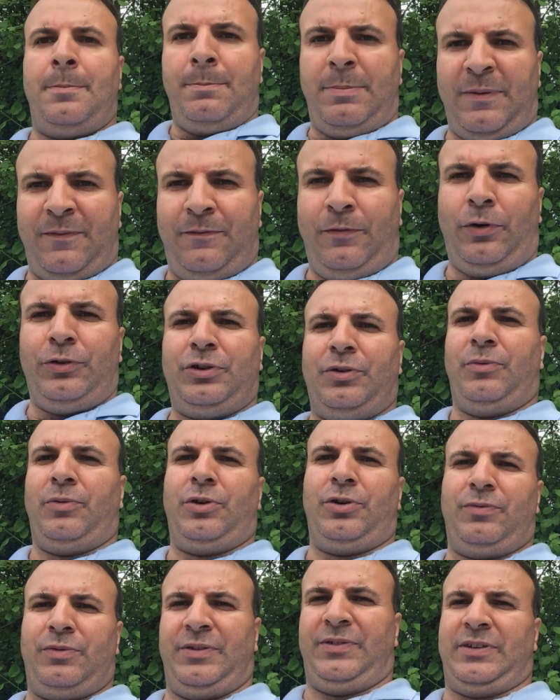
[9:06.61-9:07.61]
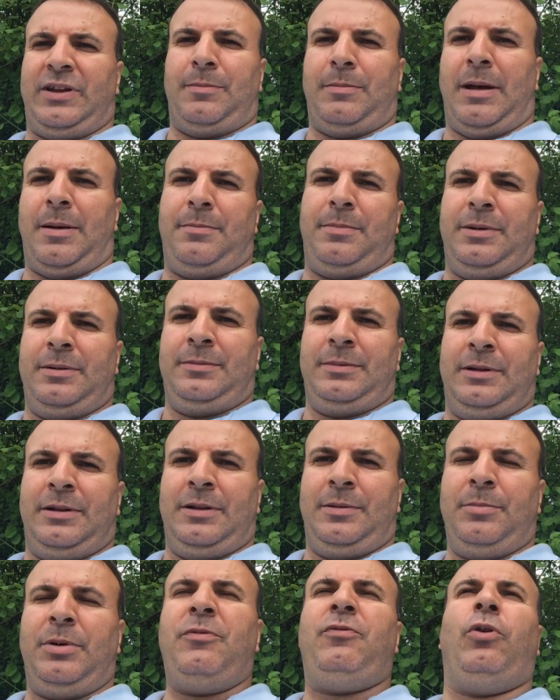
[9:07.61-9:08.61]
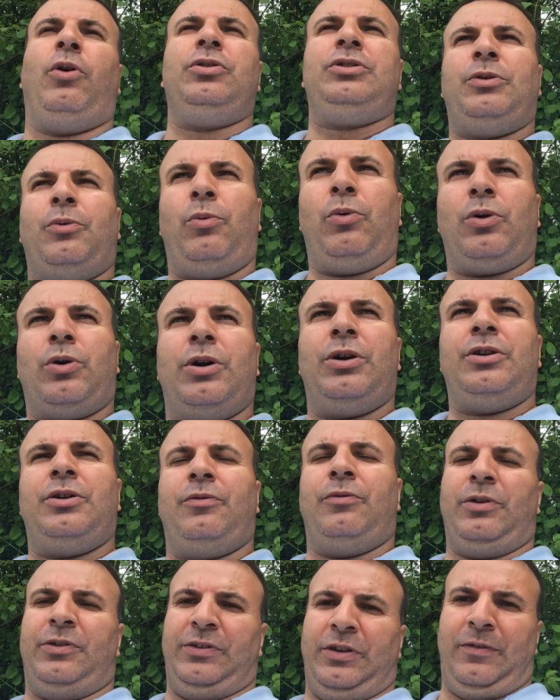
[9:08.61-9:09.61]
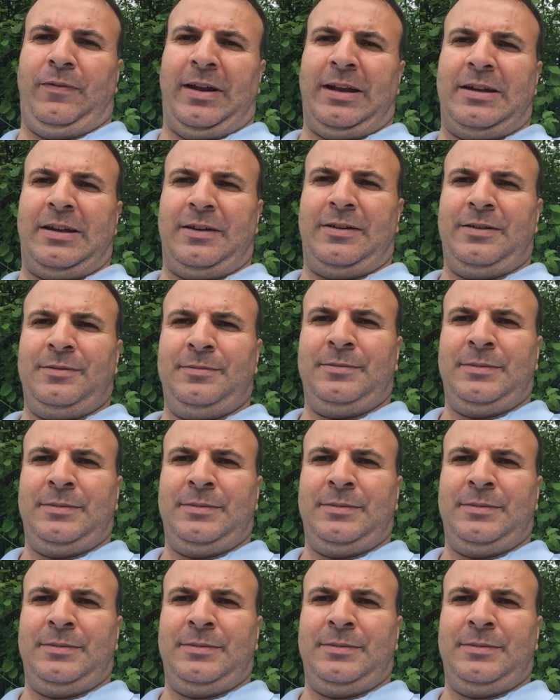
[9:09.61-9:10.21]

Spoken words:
before the word was come up, before the word was invented.